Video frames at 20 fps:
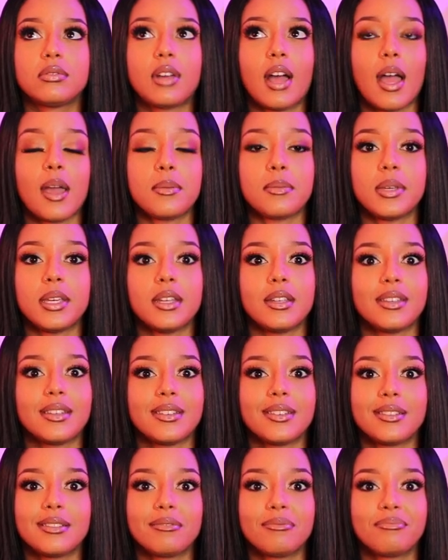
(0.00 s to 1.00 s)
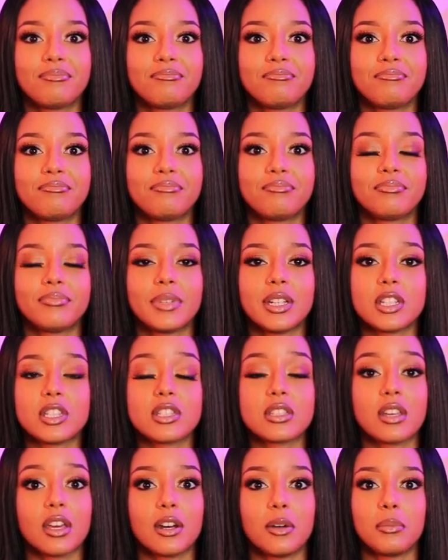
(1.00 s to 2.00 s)
I mean,
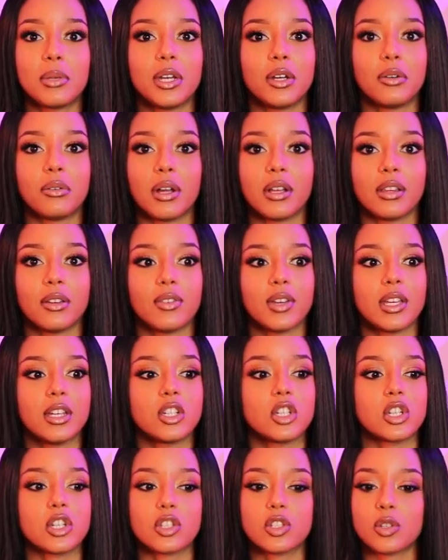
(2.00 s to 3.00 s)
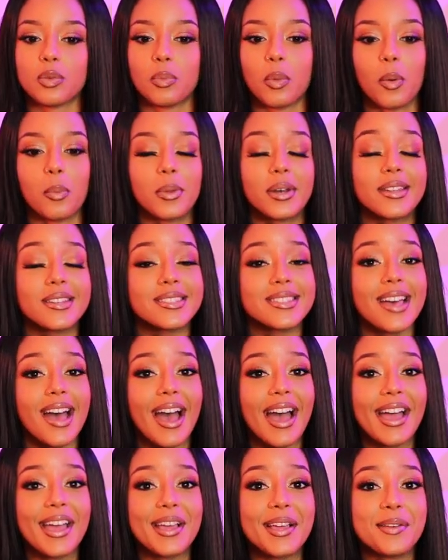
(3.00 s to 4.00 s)
it's going to be irrelevant. It's just a moment in
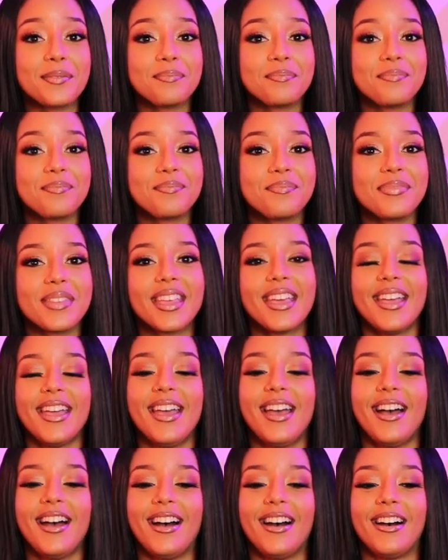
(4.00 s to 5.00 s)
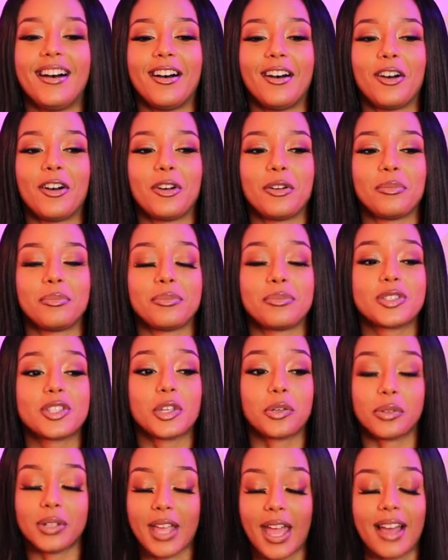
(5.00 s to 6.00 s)
time. Um,
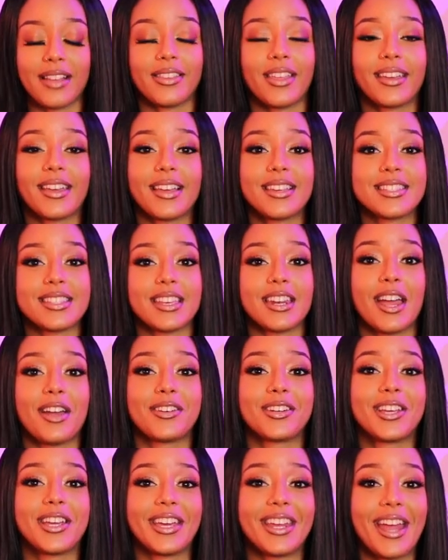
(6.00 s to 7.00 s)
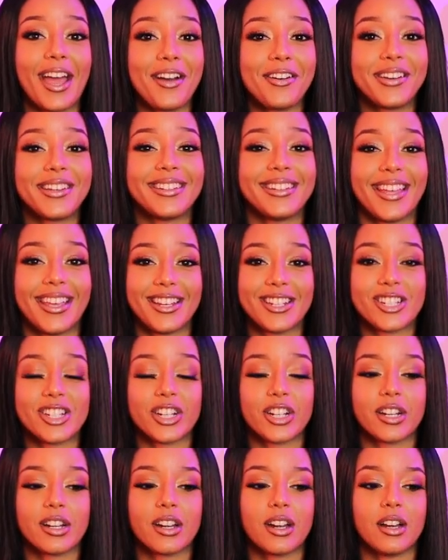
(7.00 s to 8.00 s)
so yeah, like I said, I would get out in
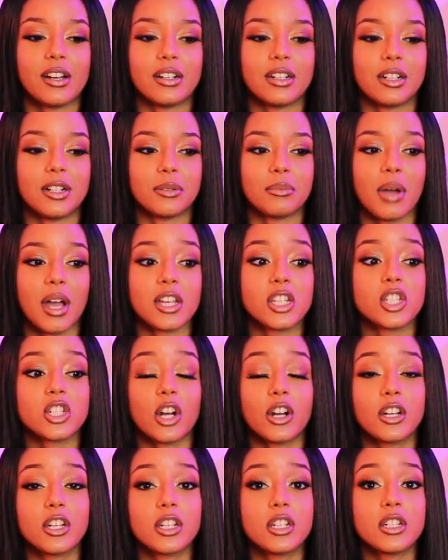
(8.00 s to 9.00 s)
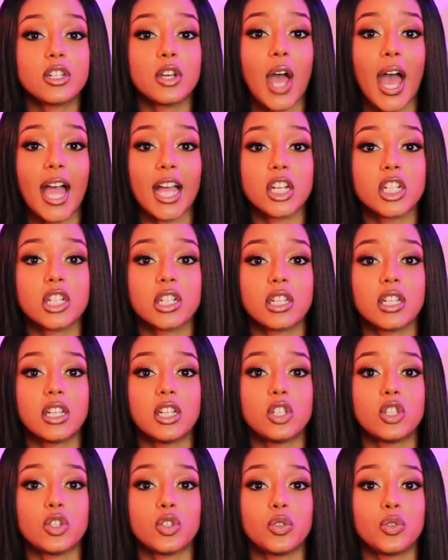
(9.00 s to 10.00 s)
nature. Um, I started to
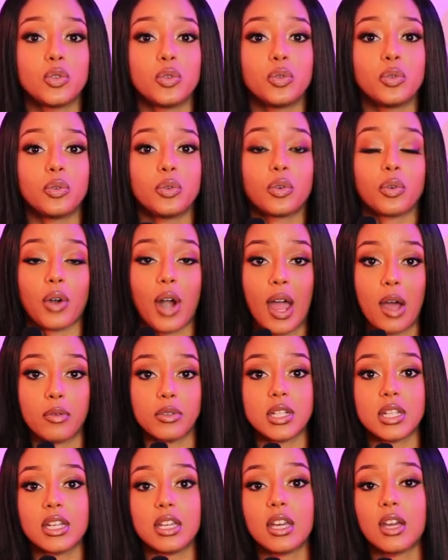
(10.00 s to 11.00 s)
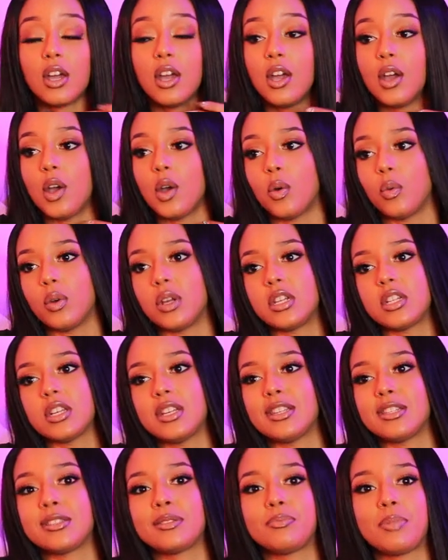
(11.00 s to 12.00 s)
actually do grounding, which
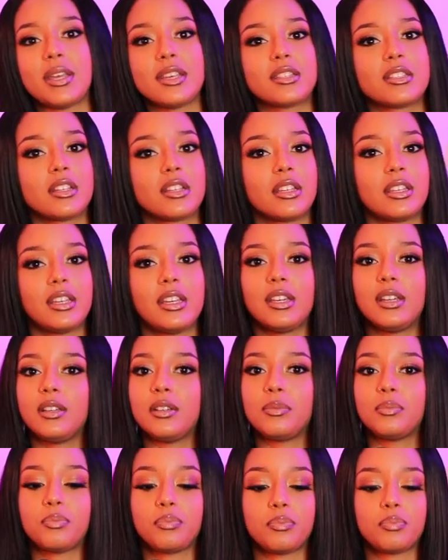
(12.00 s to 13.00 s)
is basically